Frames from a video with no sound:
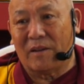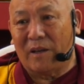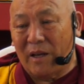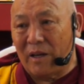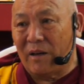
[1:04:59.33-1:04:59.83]

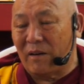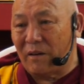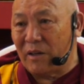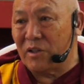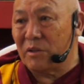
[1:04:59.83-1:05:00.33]
Anger,
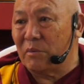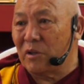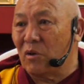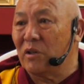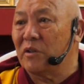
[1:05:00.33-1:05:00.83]

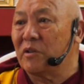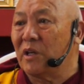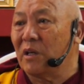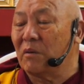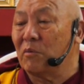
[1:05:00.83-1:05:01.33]
attachment, all these
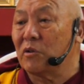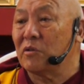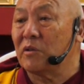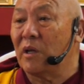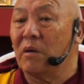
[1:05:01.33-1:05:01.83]
negative
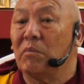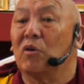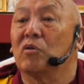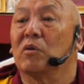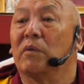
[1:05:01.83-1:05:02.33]
emotions there
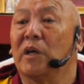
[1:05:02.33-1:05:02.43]
because of